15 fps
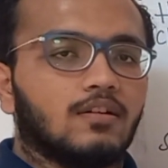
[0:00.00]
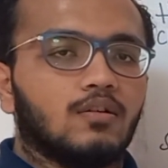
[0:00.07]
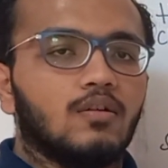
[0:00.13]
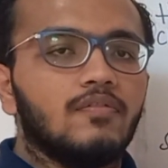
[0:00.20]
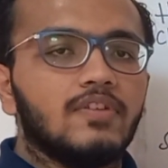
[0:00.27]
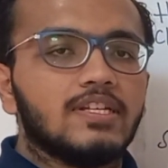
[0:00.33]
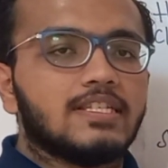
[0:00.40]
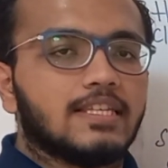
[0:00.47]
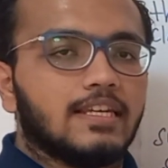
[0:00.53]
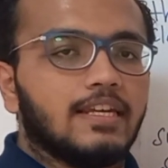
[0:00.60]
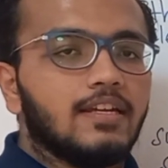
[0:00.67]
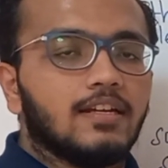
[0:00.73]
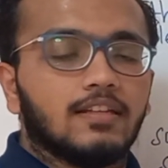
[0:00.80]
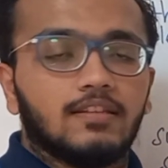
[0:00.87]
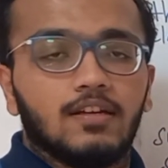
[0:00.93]

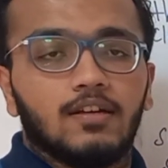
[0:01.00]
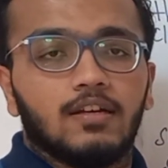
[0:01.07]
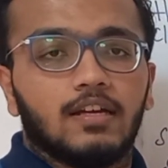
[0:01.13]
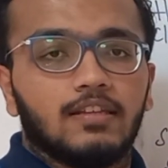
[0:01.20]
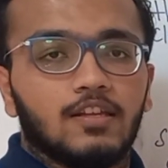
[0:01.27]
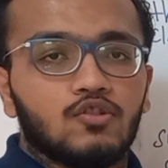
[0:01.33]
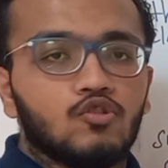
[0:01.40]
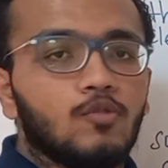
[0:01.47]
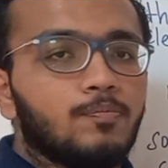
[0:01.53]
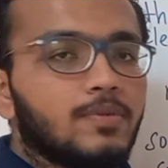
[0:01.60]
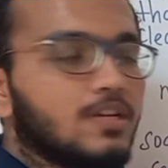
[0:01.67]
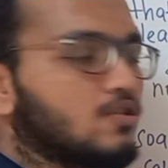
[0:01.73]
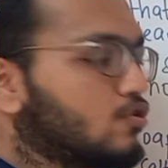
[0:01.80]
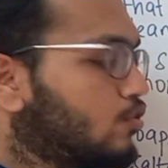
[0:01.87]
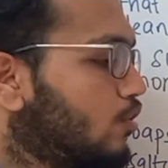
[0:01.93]
obviously the soap
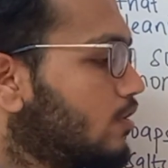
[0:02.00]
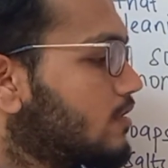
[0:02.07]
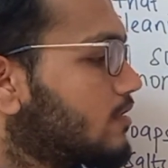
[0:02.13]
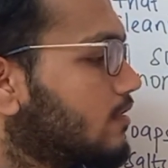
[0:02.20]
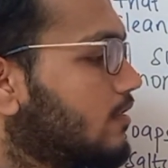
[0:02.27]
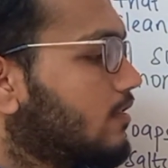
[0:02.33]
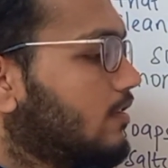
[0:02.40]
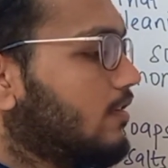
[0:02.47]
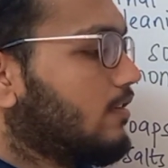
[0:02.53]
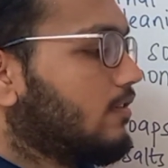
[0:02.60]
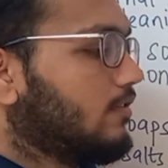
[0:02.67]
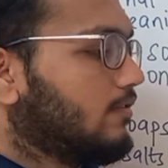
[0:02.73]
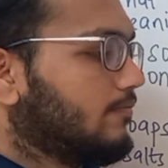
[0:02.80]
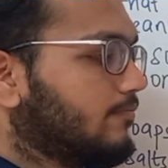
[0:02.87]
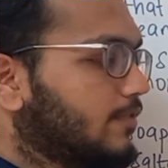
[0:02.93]
does
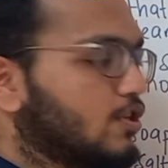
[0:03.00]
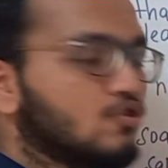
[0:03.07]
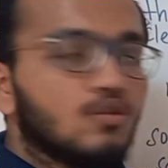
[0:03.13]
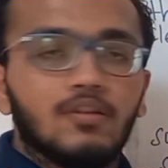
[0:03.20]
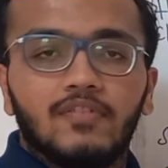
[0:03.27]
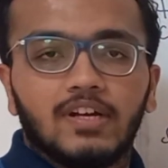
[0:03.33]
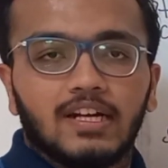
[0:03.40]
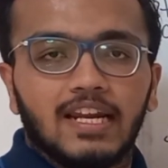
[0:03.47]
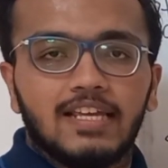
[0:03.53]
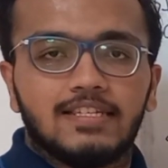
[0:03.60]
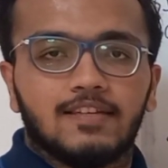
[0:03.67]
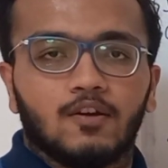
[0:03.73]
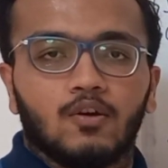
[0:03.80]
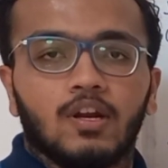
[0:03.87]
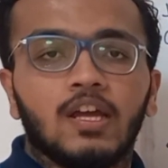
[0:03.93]
not dissolve in
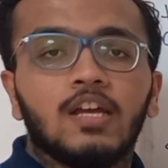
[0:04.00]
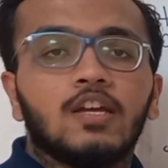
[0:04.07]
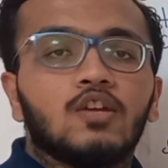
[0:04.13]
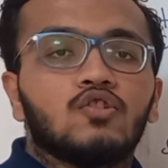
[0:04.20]
glycerol.